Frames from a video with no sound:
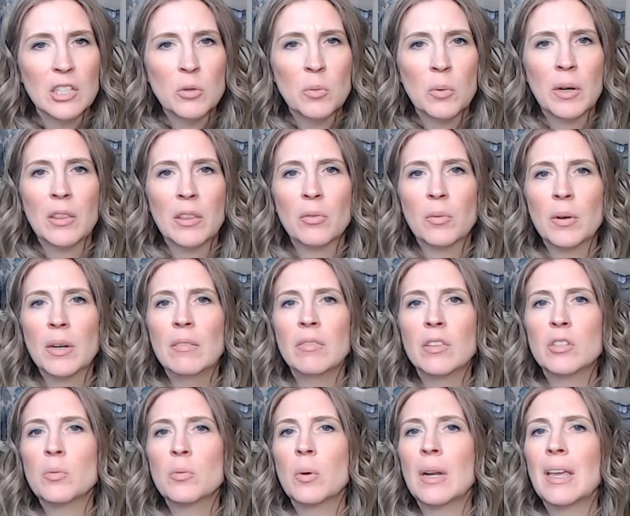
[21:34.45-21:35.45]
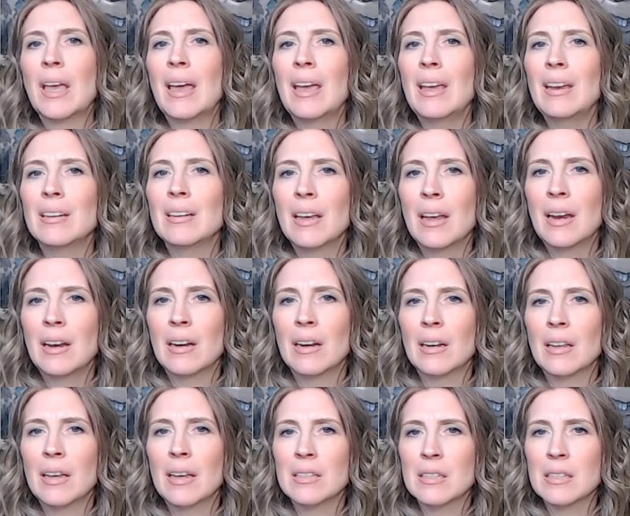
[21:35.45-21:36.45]
23 of the 28
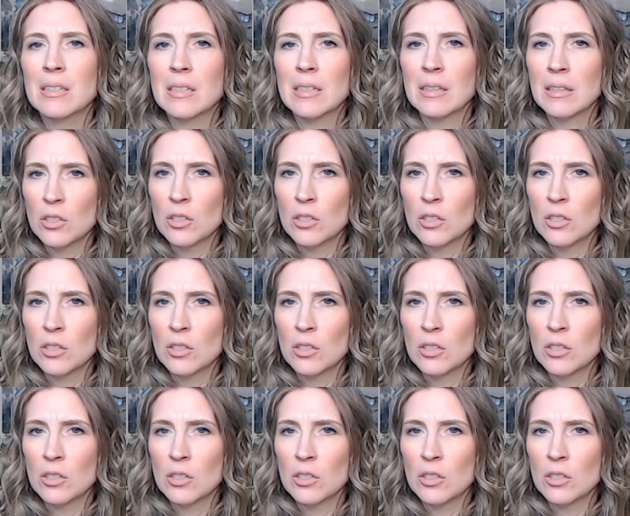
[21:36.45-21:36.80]
canine cases in